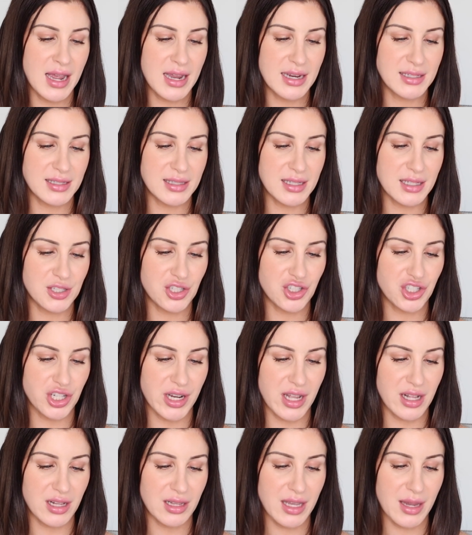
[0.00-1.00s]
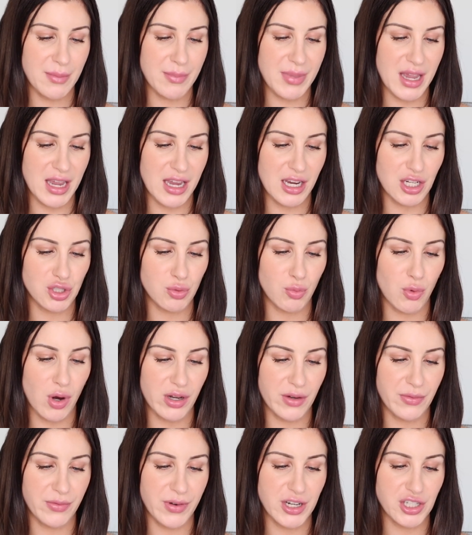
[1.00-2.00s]
is this Chanel Le Beige
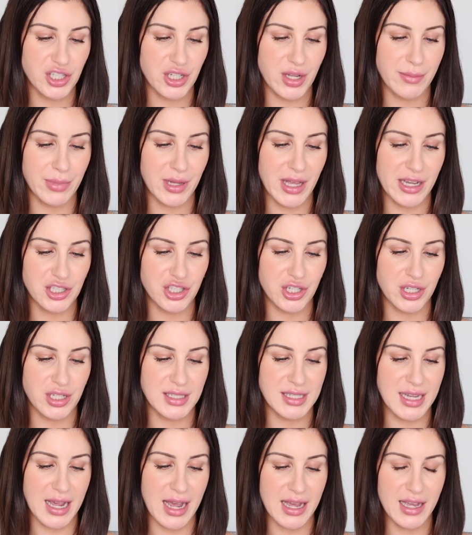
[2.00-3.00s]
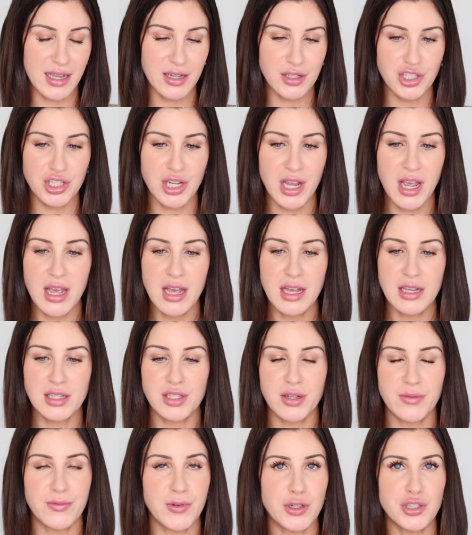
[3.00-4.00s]
Water Fresh Complexion Touch.
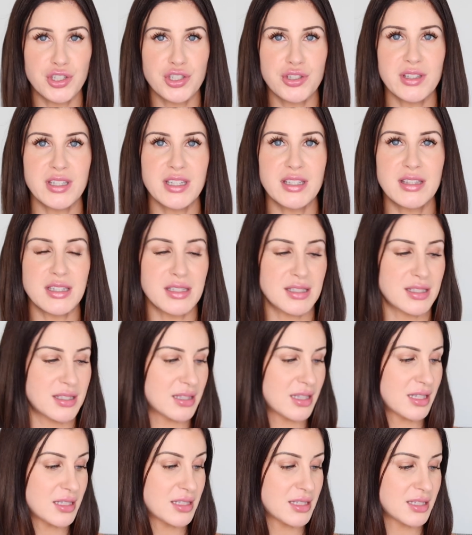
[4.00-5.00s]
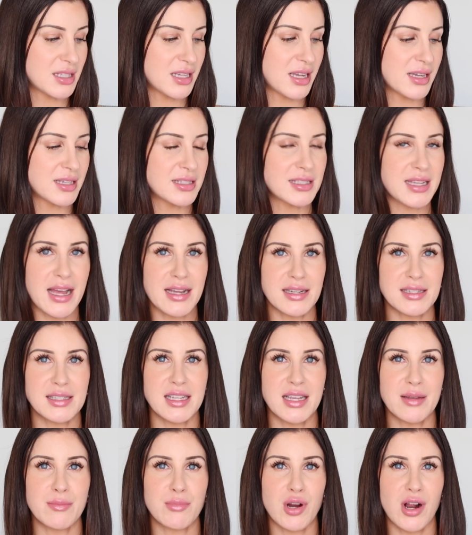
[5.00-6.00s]
So virtually this is the exact
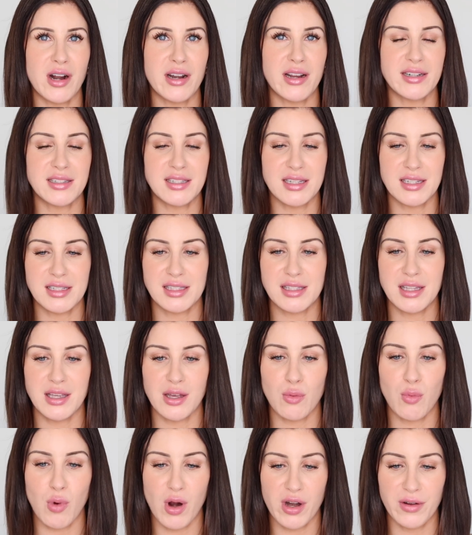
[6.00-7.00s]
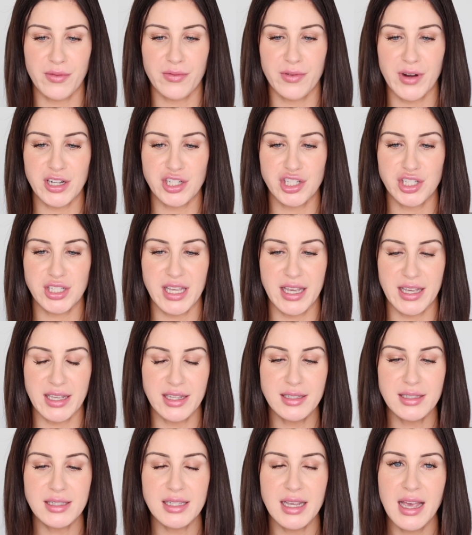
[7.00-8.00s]
same product as the Water Fresh
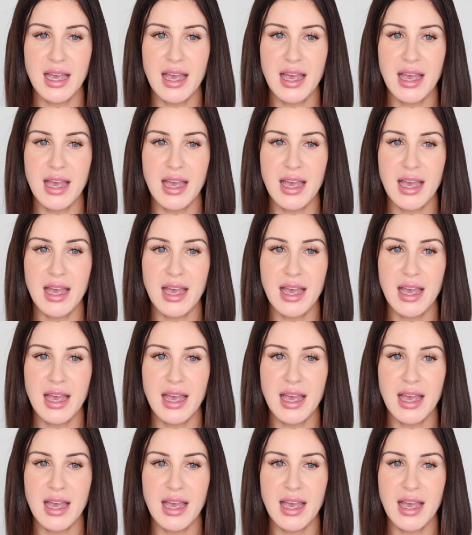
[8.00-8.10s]
tint.